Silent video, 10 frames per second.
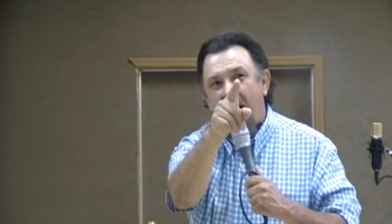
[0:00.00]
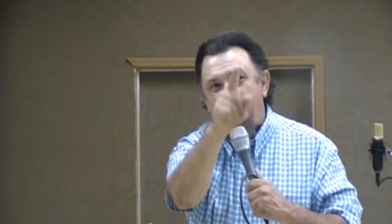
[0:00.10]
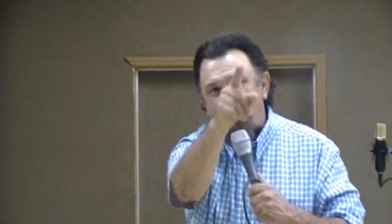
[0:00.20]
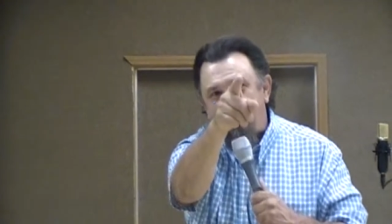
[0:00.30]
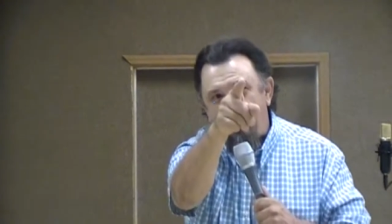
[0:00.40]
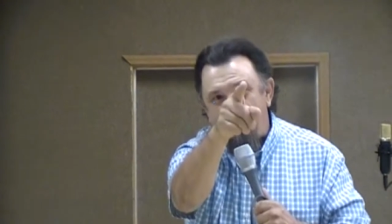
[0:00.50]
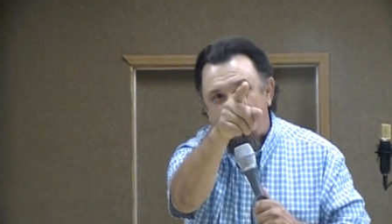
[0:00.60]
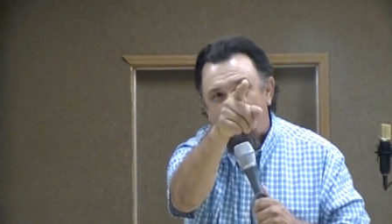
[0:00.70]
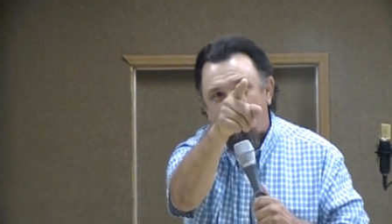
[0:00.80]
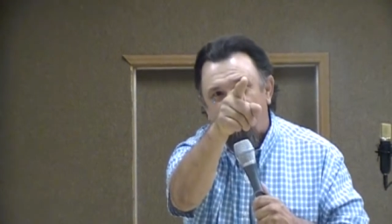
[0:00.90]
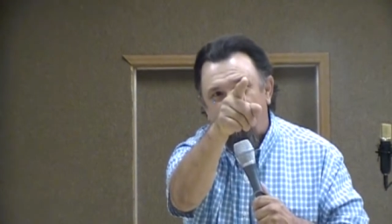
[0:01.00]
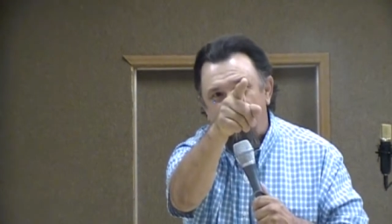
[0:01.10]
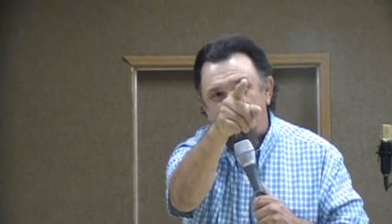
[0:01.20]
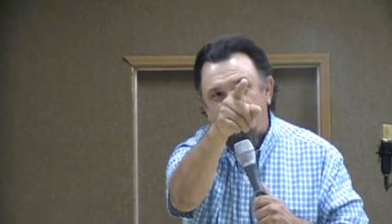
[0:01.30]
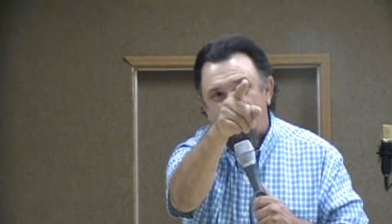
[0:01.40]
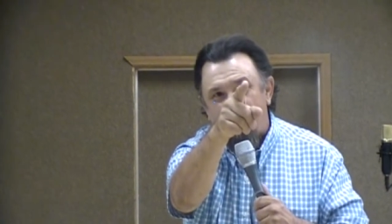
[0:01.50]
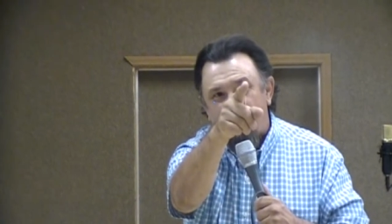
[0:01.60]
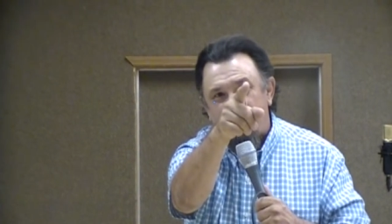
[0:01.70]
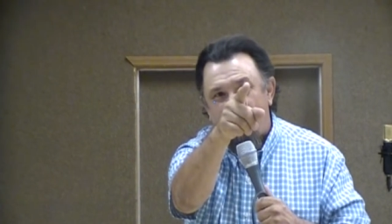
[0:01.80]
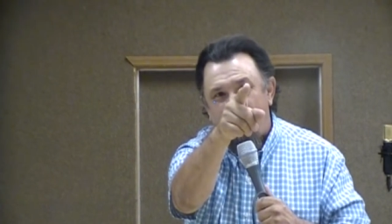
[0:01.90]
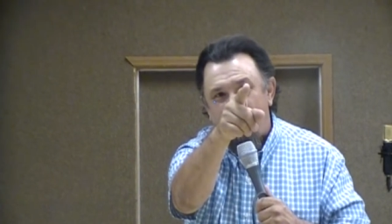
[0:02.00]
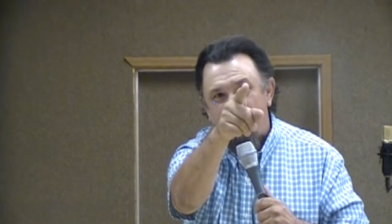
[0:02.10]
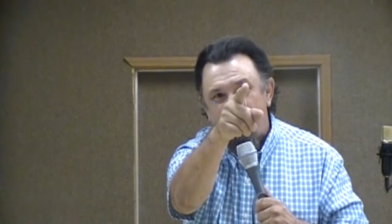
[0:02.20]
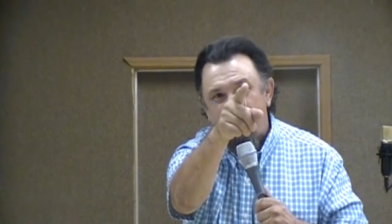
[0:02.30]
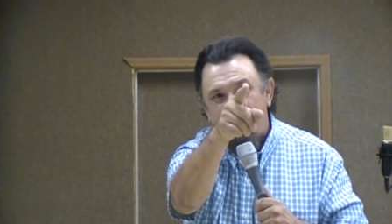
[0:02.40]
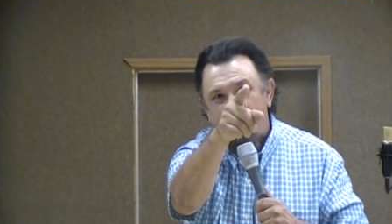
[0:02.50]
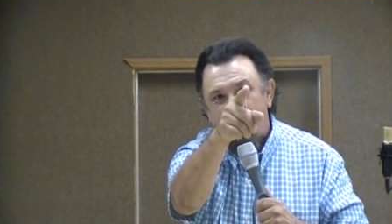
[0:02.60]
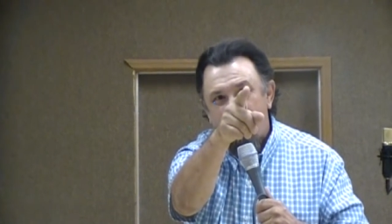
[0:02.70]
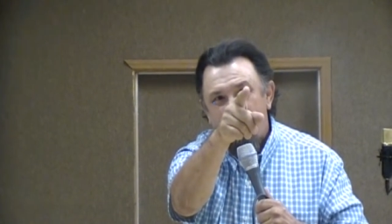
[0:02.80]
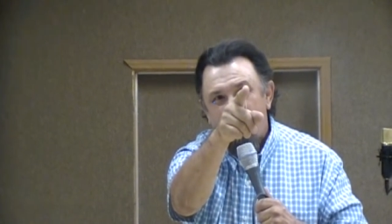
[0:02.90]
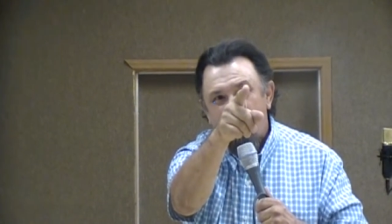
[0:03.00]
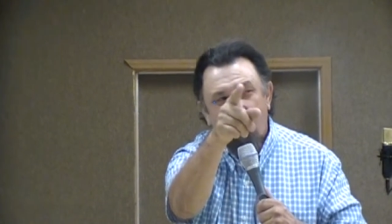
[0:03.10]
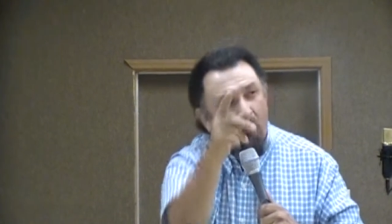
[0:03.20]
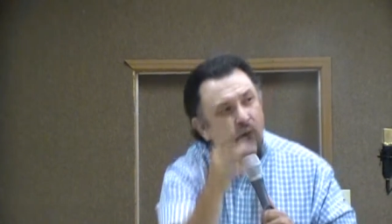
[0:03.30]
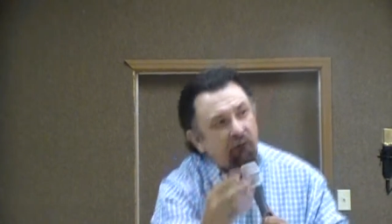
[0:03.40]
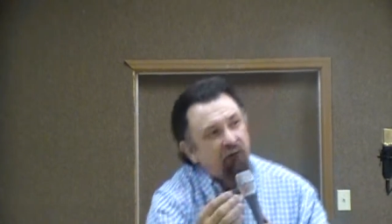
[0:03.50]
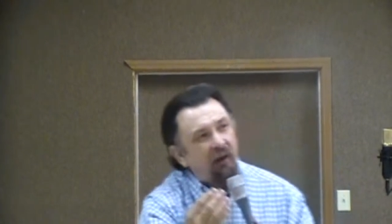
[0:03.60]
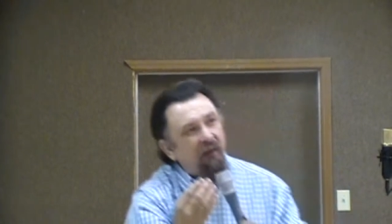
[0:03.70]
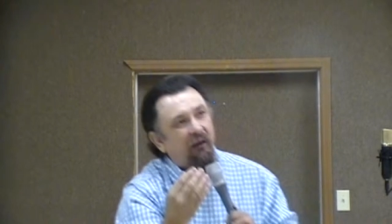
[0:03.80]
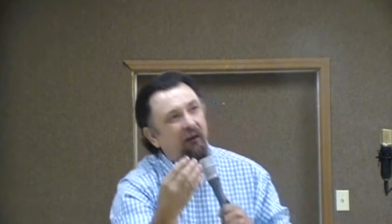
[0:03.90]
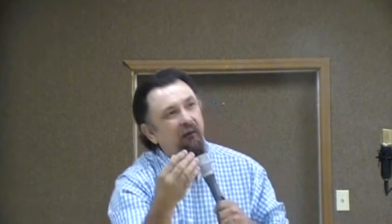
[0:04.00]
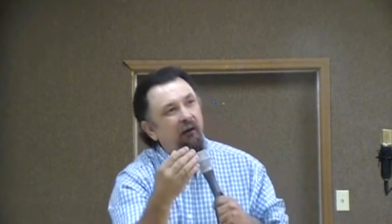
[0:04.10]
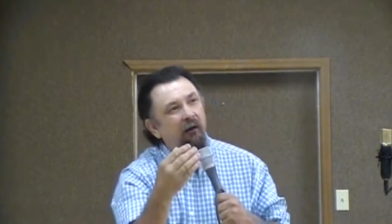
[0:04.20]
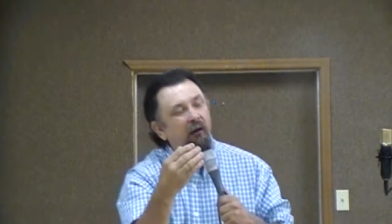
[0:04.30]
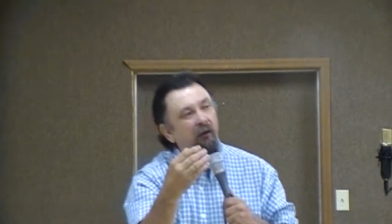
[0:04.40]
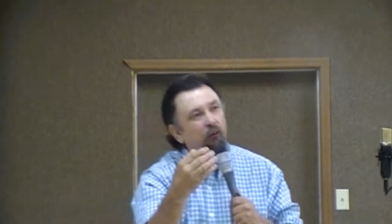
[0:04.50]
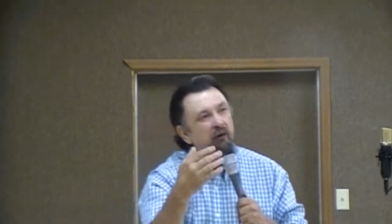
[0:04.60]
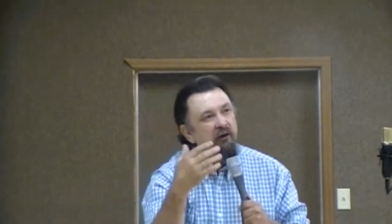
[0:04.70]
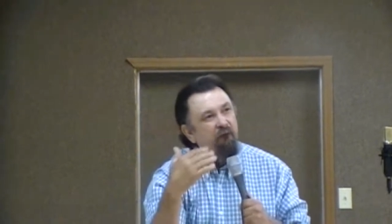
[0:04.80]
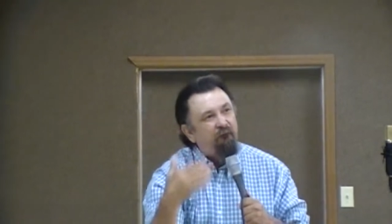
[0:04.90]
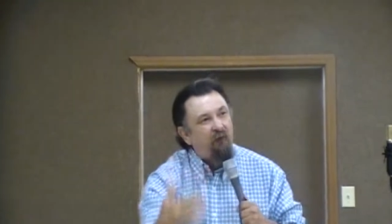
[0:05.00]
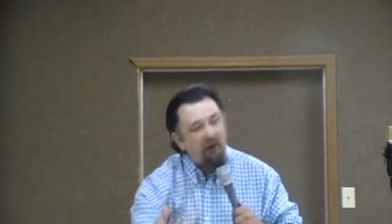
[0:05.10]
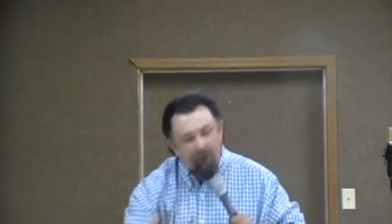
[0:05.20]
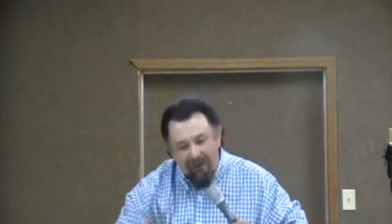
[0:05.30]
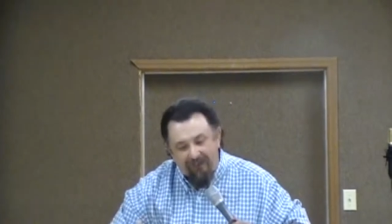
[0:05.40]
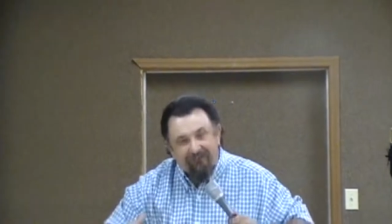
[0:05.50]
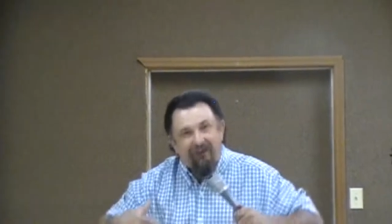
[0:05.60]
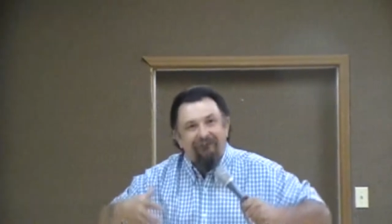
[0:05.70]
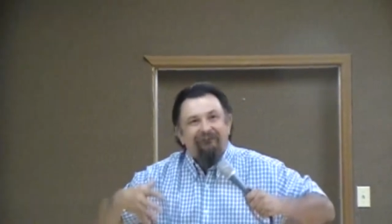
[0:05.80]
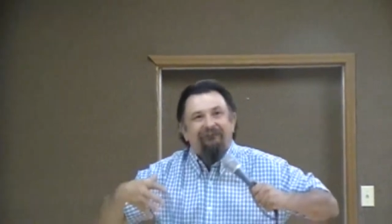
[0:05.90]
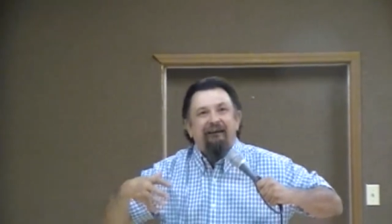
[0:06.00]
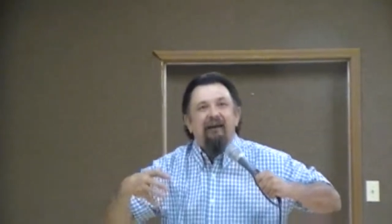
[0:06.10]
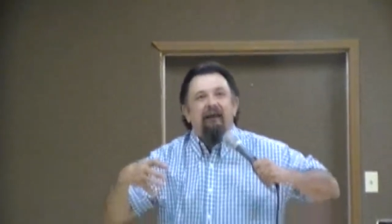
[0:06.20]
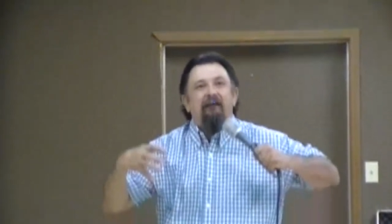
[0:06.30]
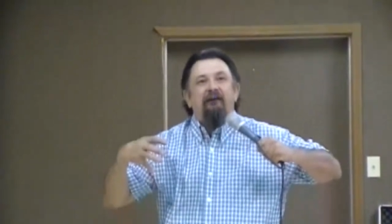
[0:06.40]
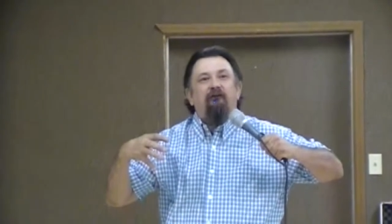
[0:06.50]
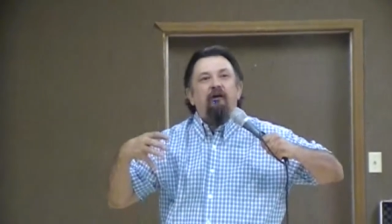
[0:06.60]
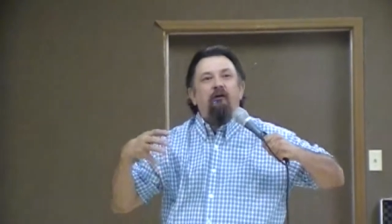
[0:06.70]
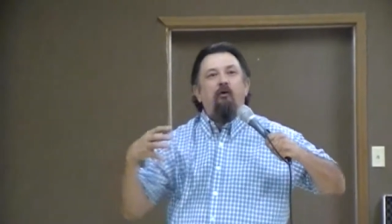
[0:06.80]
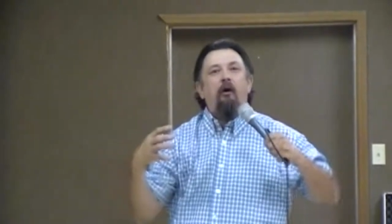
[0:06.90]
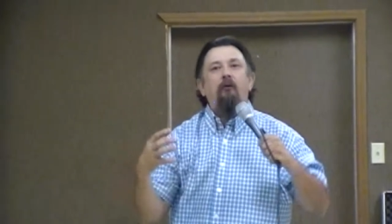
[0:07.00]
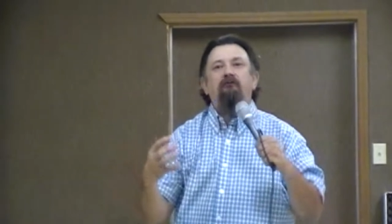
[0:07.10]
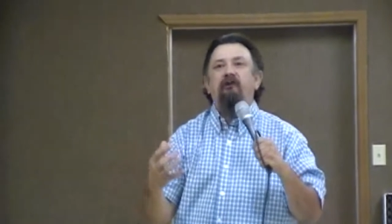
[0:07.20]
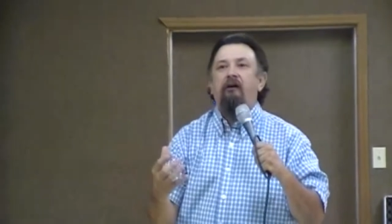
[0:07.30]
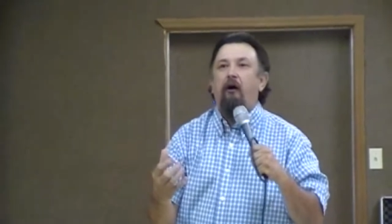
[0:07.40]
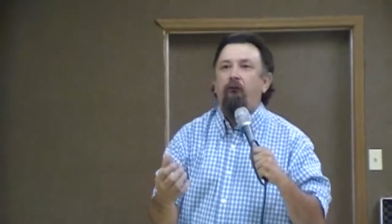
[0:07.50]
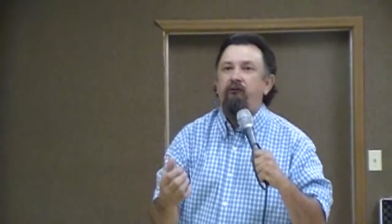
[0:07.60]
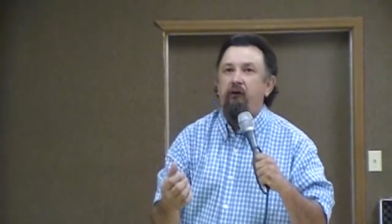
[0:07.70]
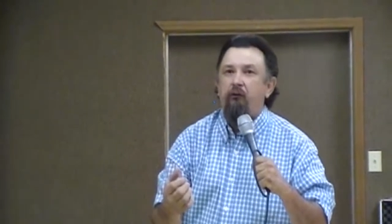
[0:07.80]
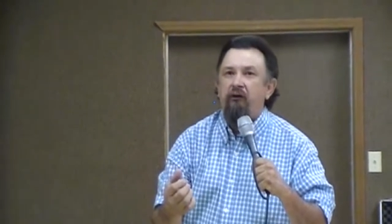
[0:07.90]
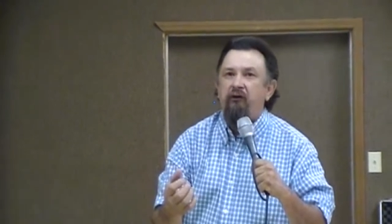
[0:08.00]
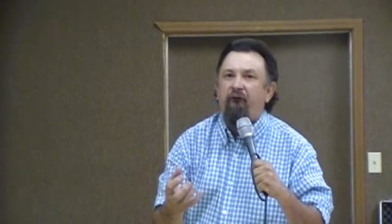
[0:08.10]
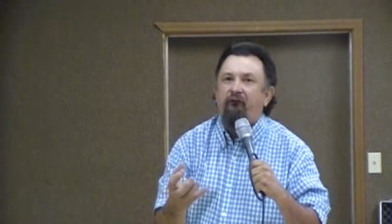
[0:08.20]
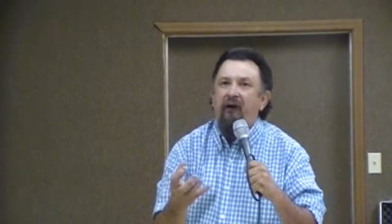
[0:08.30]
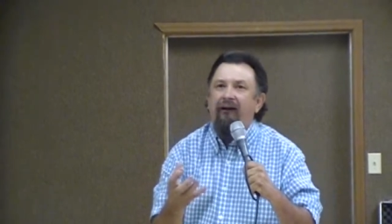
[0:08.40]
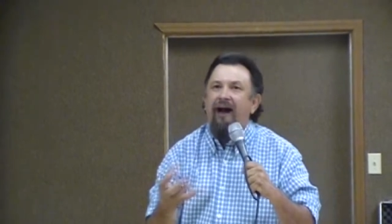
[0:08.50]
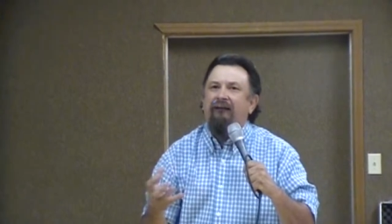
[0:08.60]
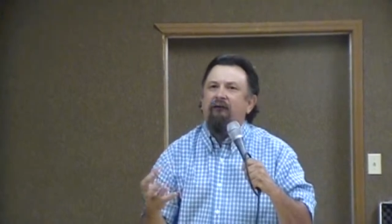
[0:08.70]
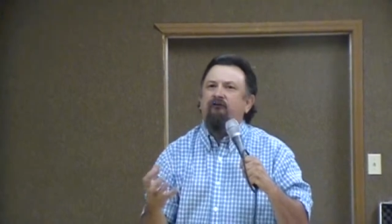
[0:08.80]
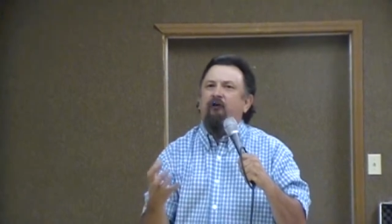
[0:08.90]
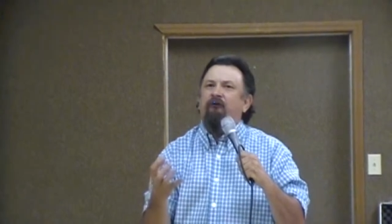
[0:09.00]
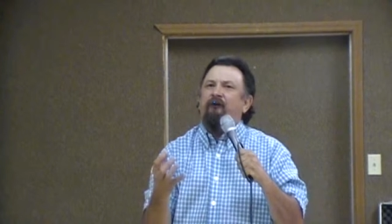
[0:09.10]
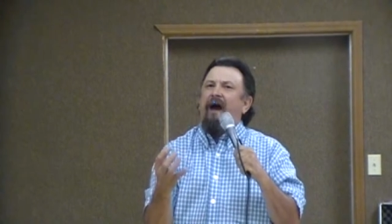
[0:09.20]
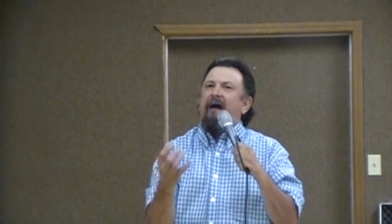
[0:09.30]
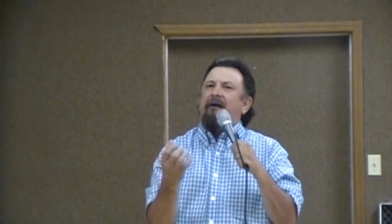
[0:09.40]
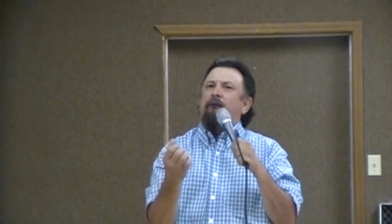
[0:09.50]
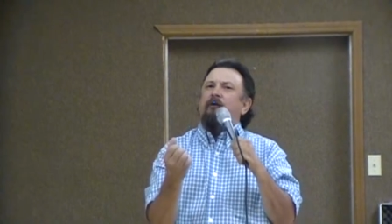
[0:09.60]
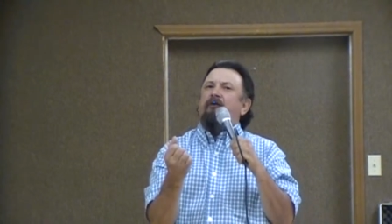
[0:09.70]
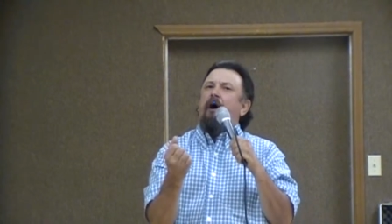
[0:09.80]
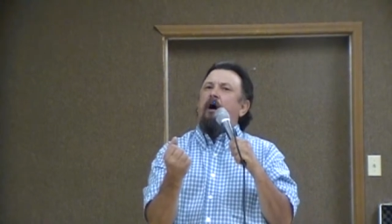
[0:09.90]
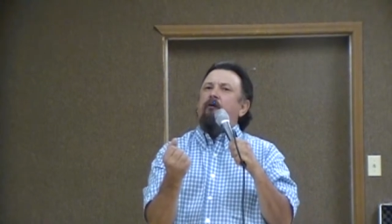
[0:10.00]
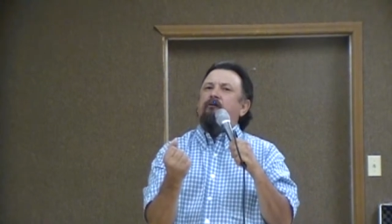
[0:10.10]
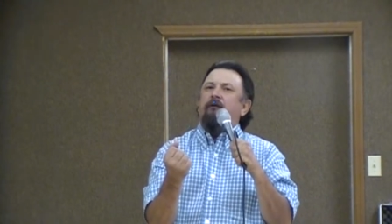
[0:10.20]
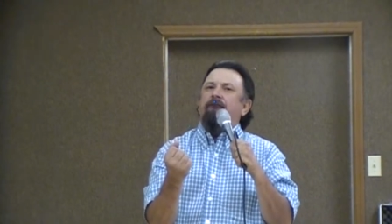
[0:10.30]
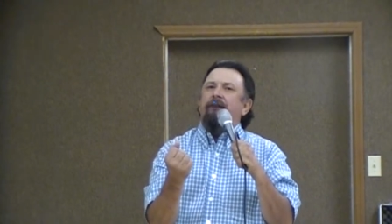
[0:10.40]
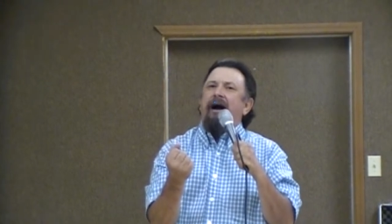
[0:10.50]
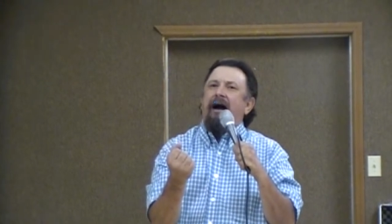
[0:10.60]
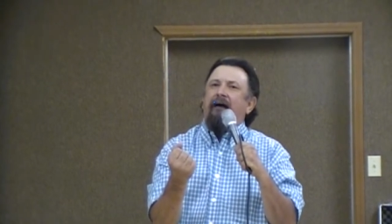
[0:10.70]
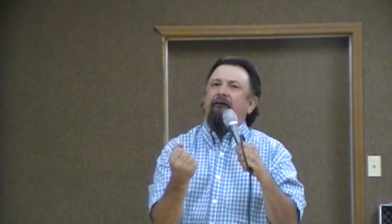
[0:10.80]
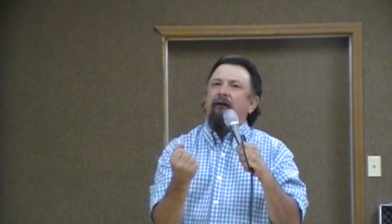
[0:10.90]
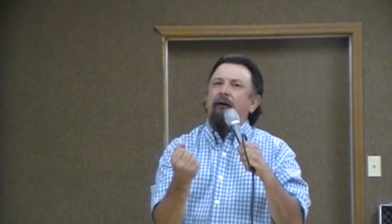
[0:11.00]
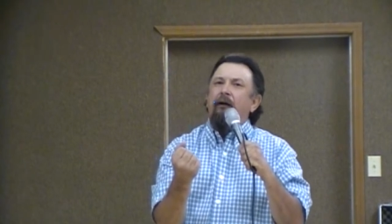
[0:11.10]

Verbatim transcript: I'm capable of finishing the job. So I want to tell you, when you feel like that sin is encroaching on you, and you feel like that you're fighting with all your might